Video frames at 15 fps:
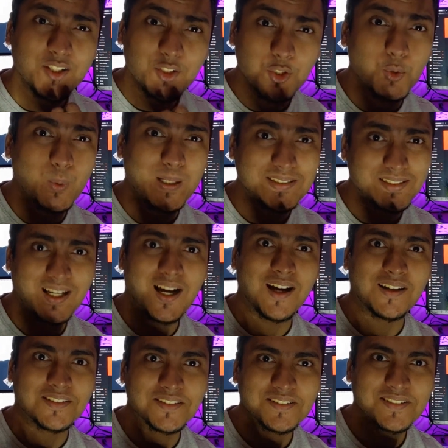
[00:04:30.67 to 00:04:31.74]
US
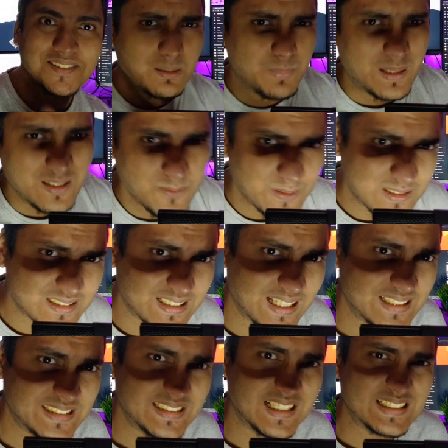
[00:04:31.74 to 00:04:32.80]
hours. The benefits
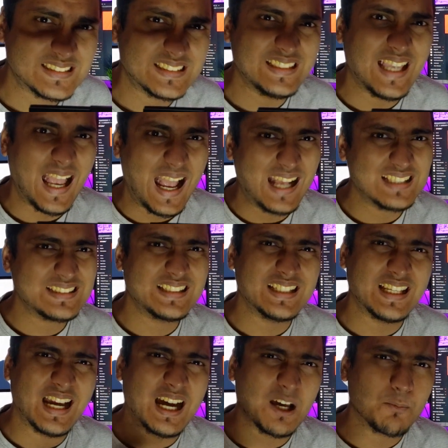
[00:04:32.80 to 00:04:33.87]
that TRC has,
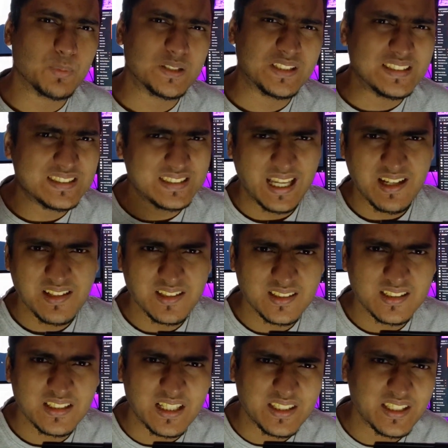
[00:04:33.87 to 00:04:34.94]
they are pretty
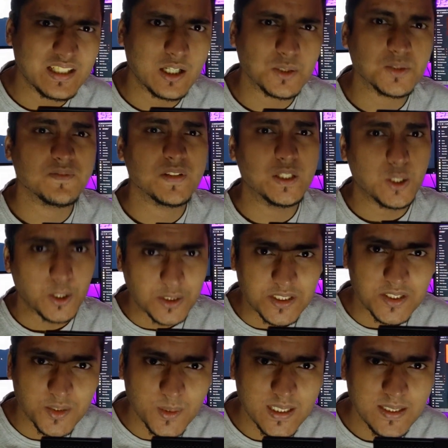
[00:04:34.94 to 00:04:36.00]
standard, nothing out of the
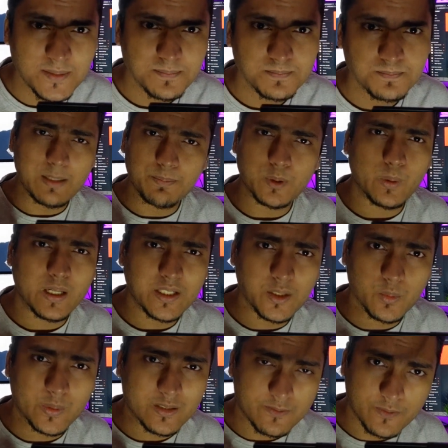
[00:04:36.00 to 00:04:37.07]
ordinary. They provide
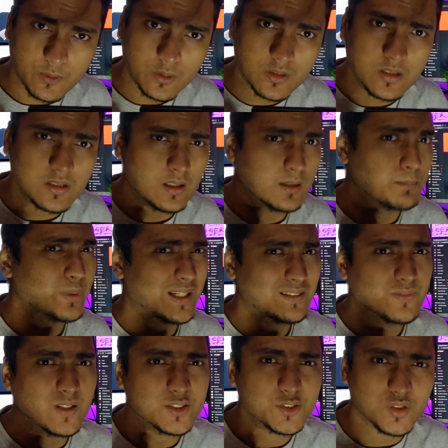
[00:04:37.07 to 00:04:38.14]
you with food,
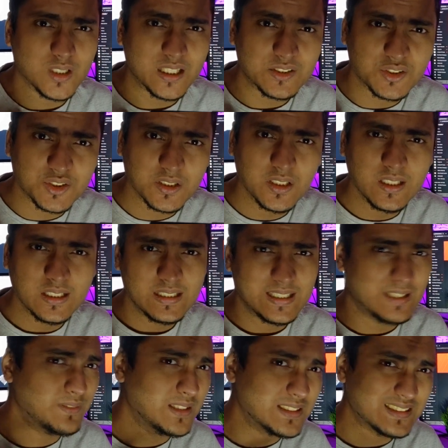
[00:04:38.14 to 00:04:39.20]
breakfast, lunch,
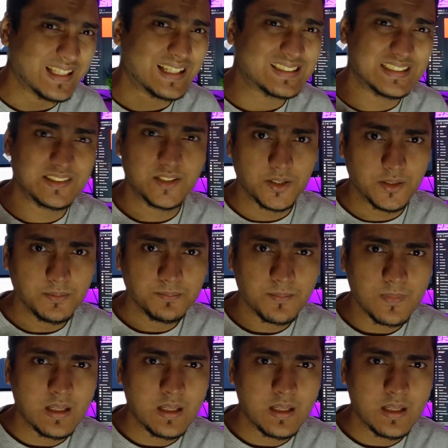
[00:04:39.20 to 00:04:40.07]
evening snacks and dinner.